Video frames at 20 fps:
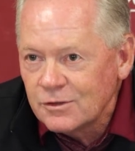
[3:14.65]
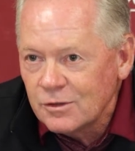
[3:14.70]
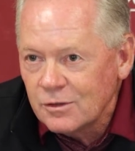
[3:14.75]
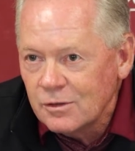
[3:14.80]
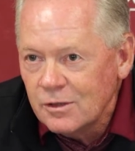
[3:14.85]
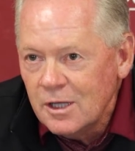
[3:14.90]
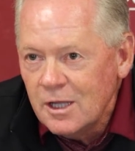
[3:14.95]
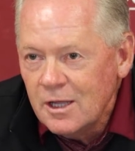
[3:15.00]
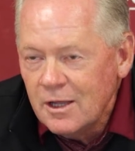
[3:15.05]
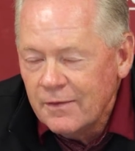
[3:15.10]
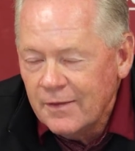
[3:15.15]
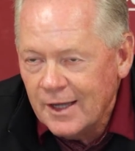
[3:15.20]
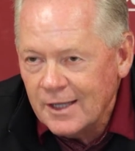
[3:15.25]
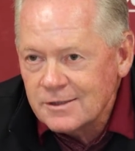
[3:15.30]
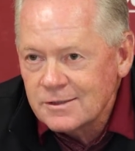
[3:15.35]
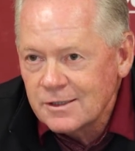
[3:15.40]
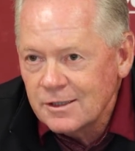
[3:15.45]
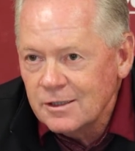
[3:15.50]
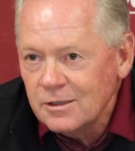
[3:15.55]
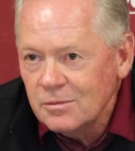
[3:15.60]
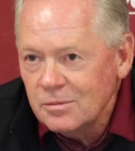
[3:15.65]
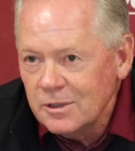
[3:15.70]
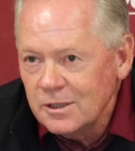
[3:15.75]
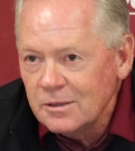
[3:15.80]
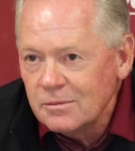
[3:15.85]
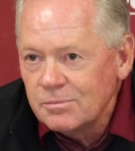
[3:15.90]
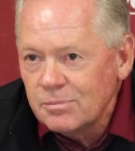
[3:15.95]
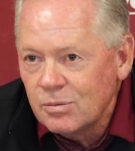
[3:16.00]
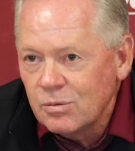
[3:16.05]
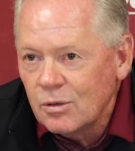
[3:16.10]
So that's going to be
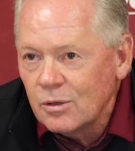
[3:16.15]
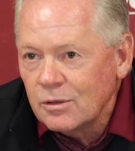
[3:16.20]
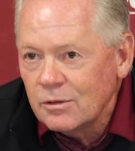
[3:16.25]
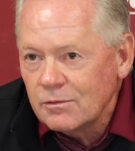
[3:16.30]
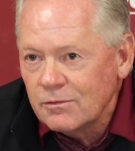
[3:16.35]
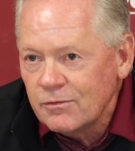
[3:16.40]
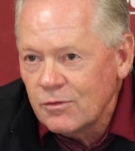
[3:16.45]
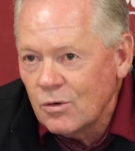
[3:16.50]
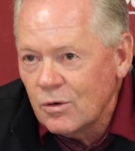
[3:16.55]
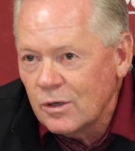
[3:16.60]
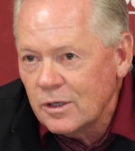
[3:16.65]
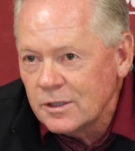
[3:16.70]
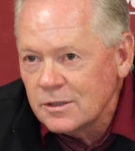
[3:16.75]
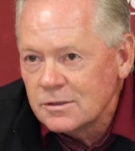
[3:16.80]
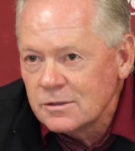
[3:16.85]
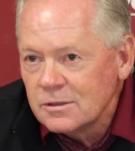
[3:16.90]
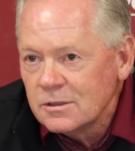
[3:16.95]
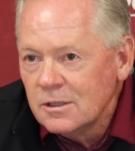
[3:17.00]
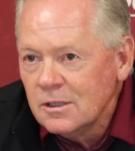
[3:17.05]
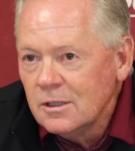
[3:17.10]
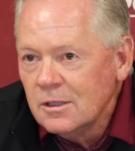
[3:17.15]
important for us.